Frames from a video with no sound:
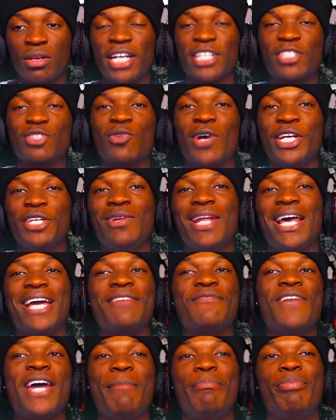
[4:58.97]
That's why you like.
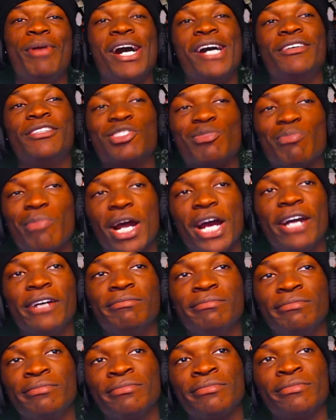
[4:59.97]
like vampires, bro.
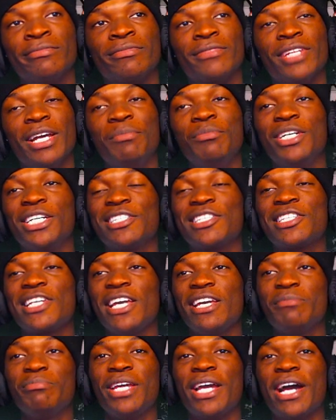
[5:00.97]
Them niggas
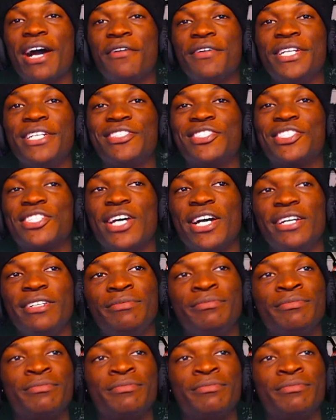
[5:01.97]
can't be out in the sun.